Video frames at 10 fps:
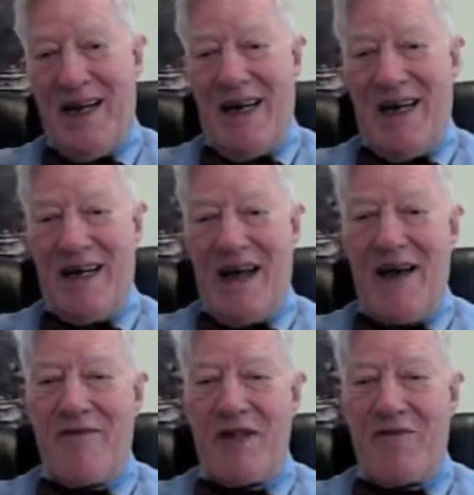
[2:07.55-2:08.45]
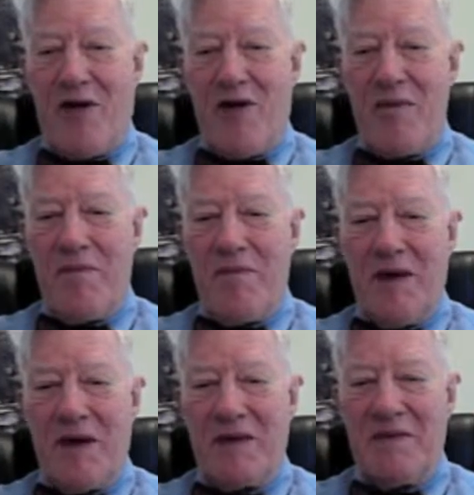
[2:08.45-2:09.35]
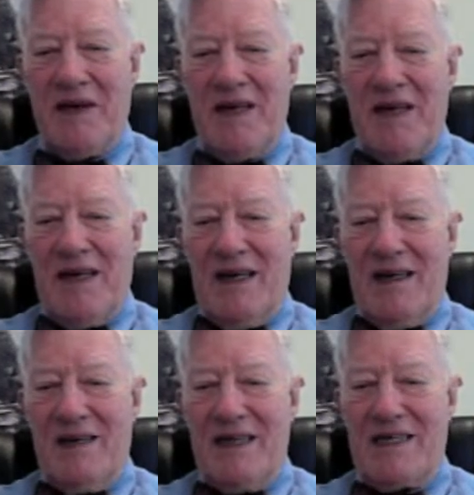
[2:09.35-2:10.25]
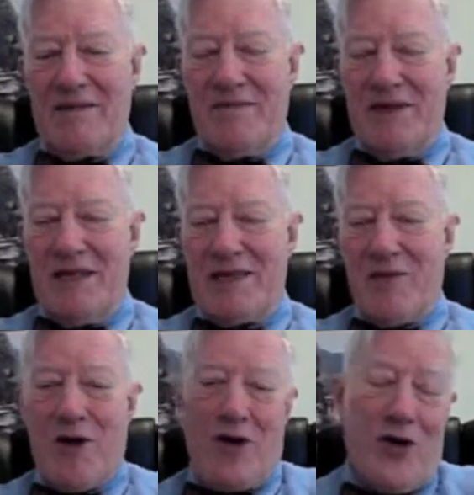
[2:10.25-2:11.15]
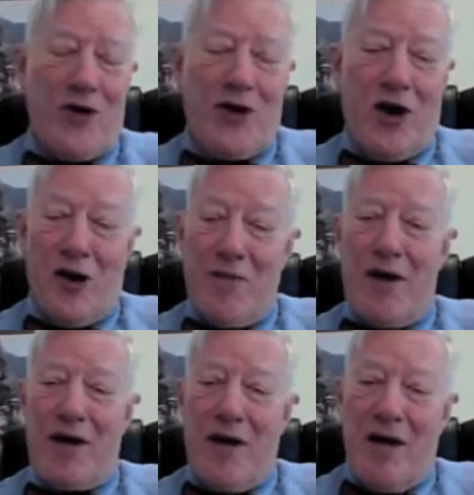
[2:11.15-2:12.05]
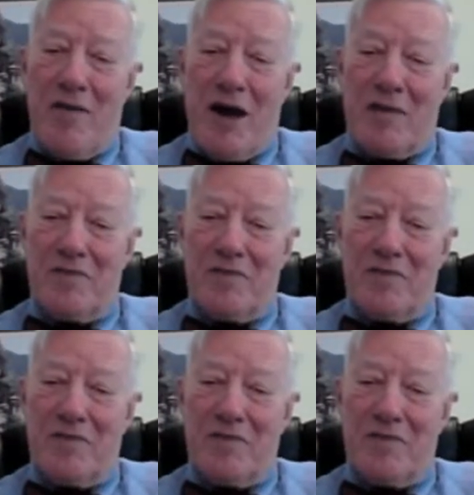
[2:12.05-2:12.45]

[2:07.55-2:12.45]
I canvassed for him. I did some work, learned a little bit about